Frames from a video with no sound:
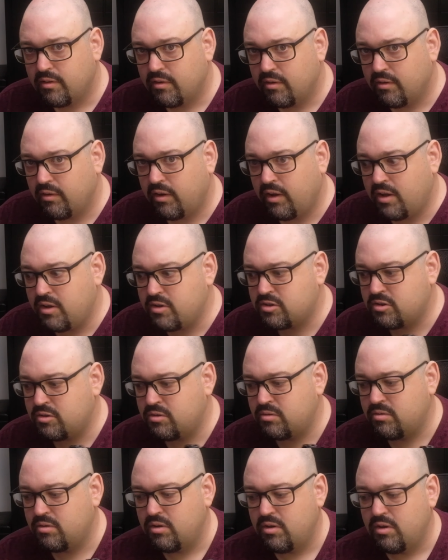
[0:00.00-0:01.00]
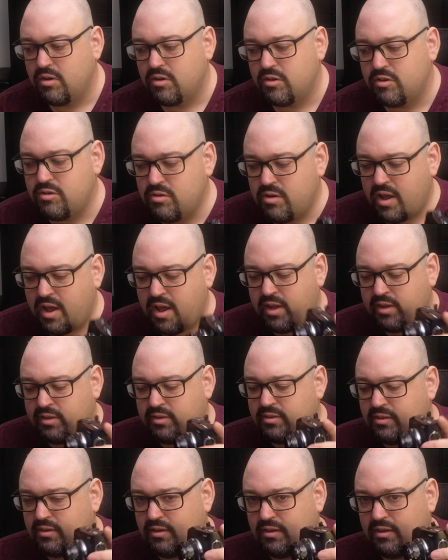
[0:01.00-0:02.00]
Okay, so you
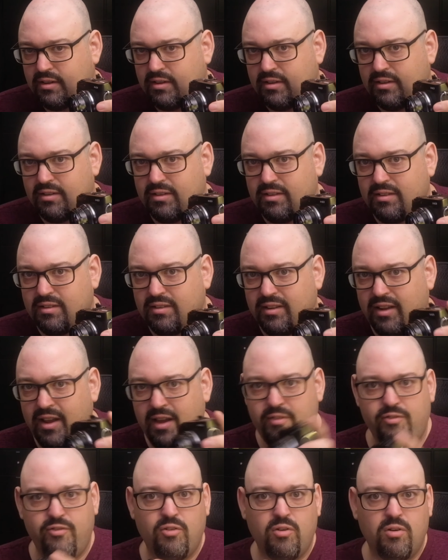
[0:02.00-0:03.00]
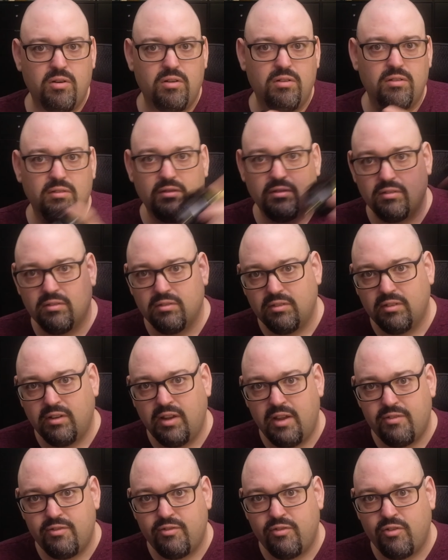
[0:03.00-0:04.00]
had f4
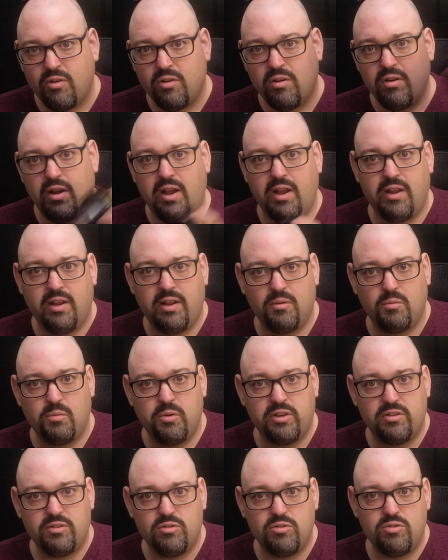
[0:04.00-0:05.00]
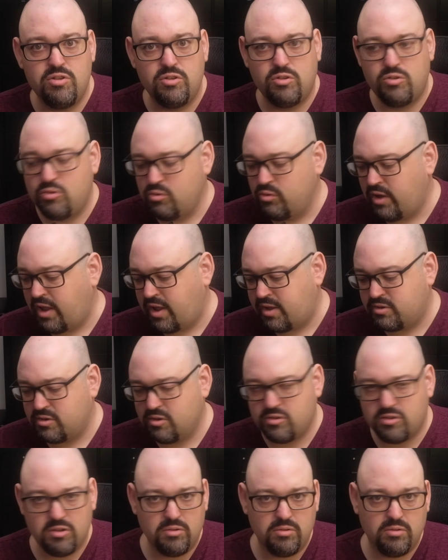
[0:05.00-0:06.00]
with the two lens,
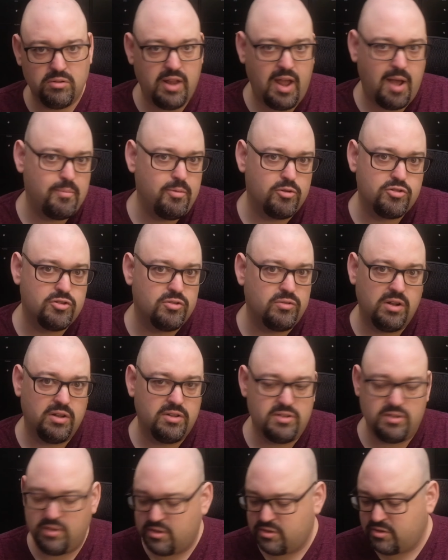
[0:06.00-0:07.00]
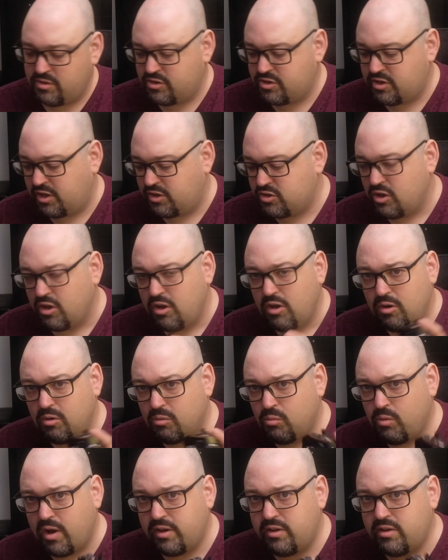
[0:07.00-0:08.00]
so aperture doesn't change.
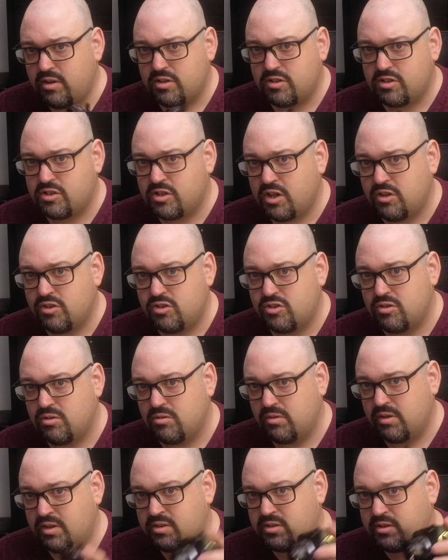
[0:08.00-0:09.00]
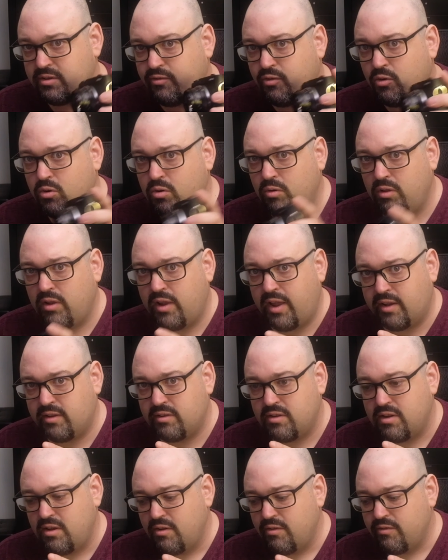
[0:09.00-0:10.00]
What does change though is the focal length.
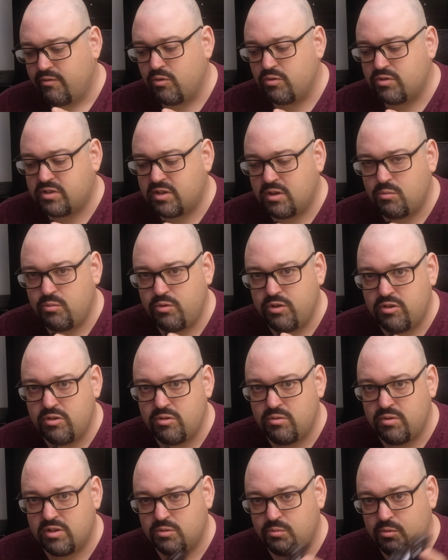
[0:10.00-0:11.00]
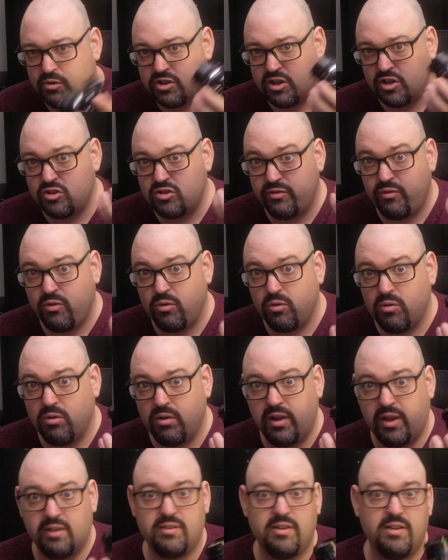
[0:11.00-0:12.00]
First thing we do is we change the focal
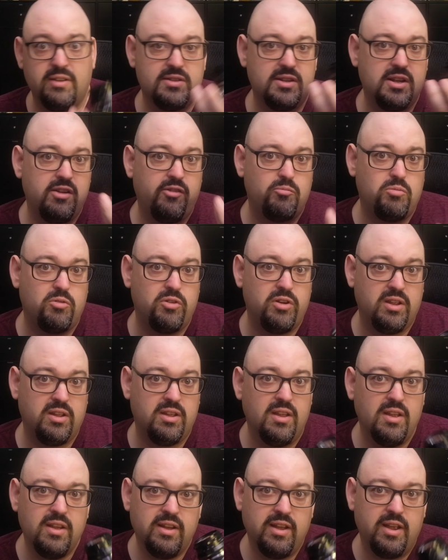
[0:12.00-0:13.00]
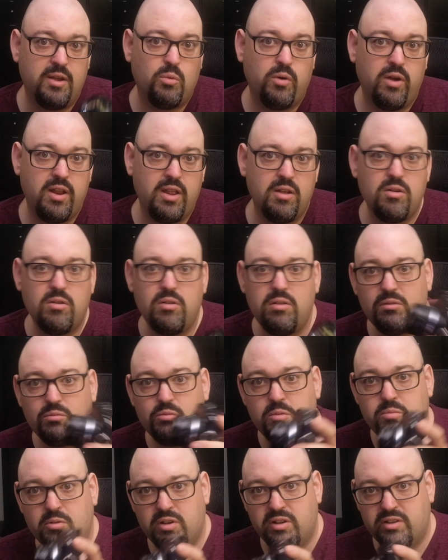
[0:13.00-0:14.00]
length. Instead of putting a wide angle, we
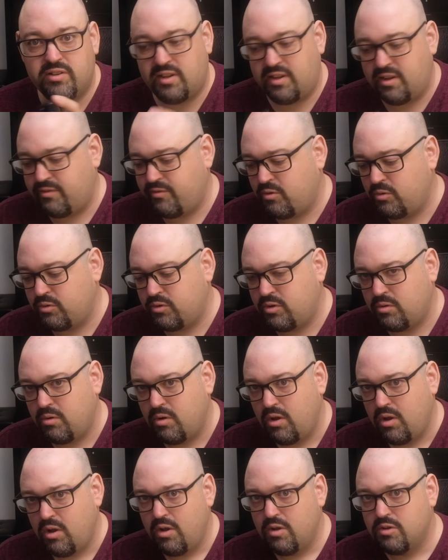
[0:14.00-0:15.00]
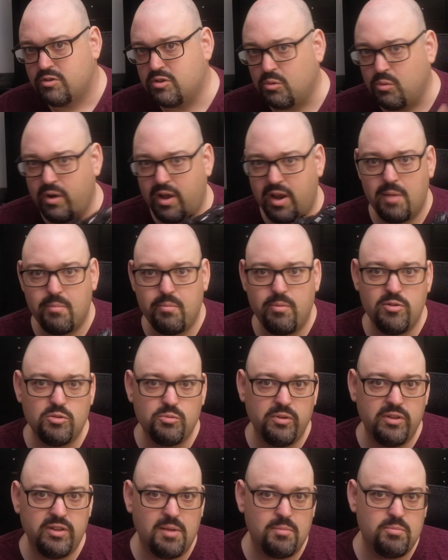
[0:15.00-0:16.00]
put a telephoto. So what happens
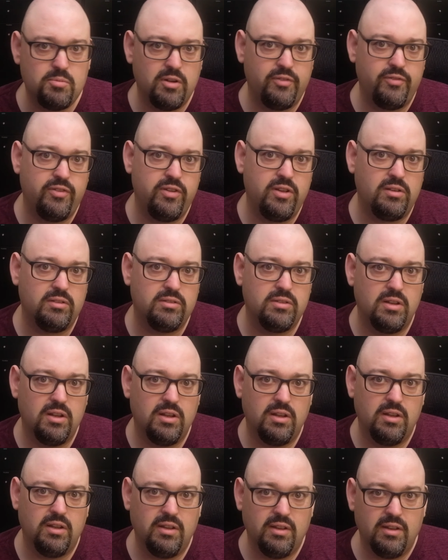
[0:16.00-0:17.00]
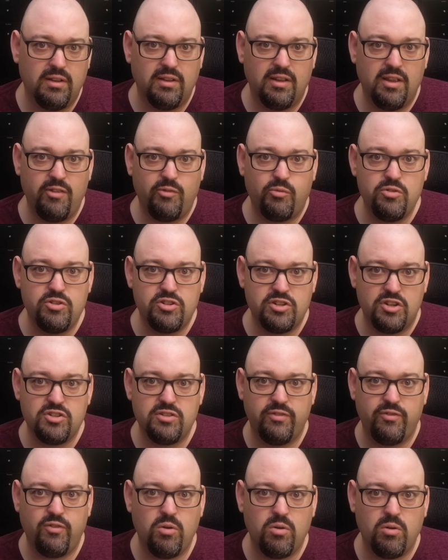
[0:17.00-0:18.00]
with depth of field? If we change the
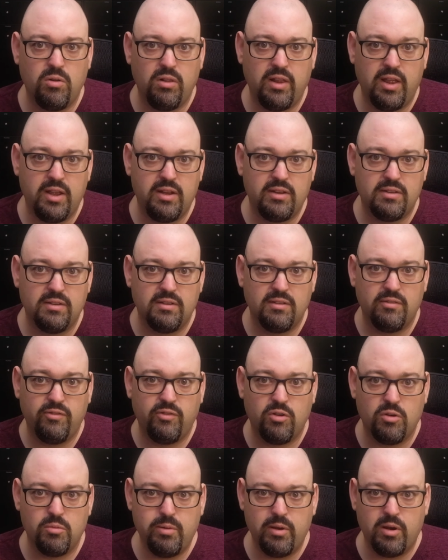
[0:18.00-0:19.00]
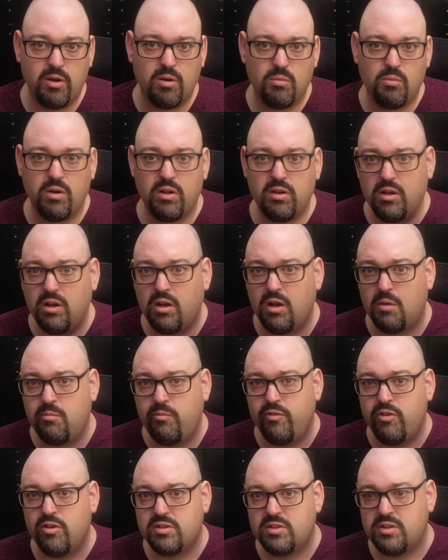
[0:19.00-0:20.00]
focal length for a bigger one,
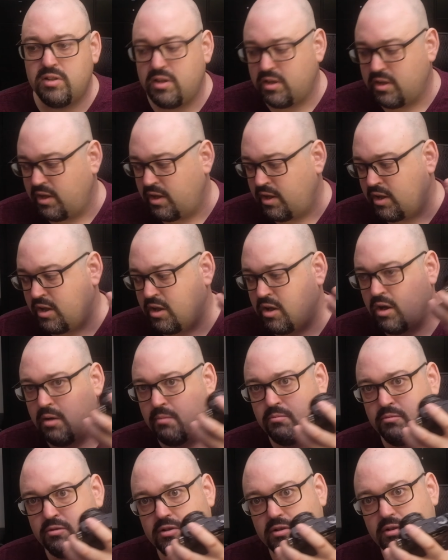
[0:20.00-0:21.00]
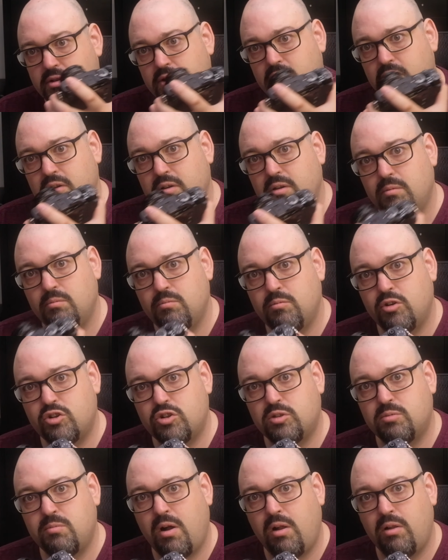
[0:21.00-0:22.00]
obviously it comes much
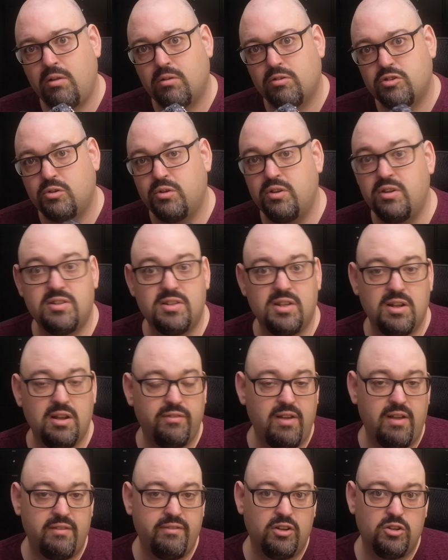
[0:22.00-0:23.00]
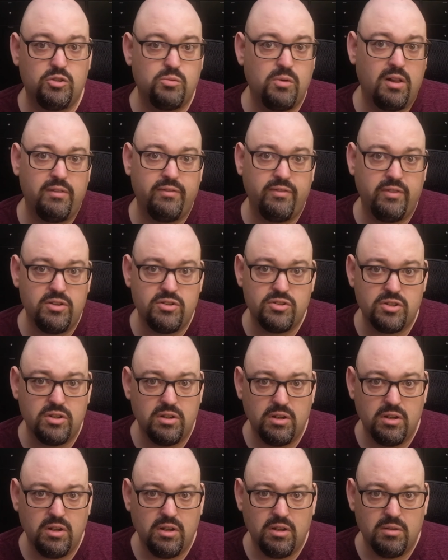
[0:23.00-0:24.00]
smaller. So instead of having 12 inch,
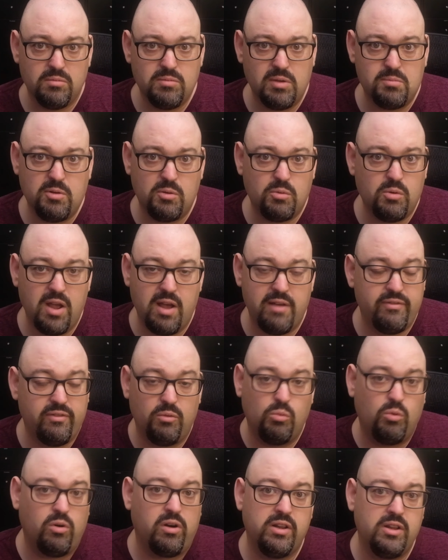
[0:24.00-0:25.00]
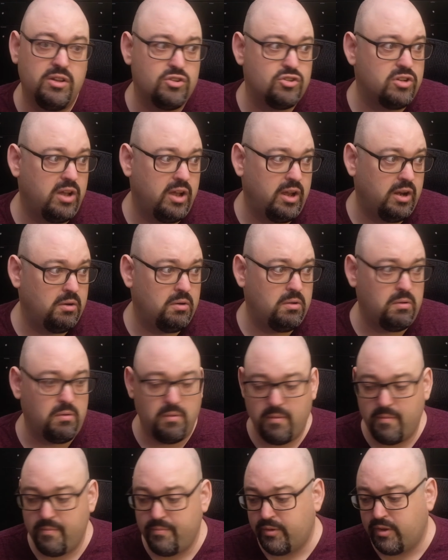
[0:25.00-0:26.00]
maybe we have 1 inch, I don't know.
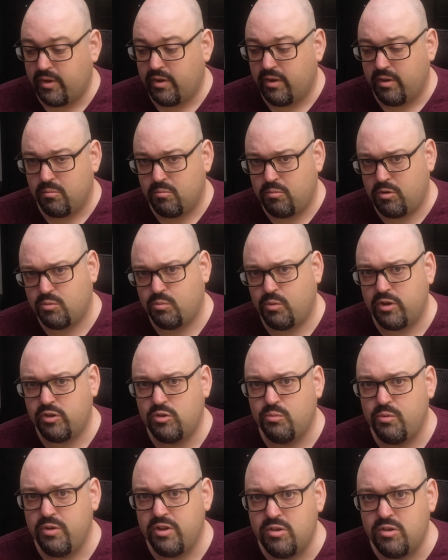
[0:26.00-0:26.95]
But what do?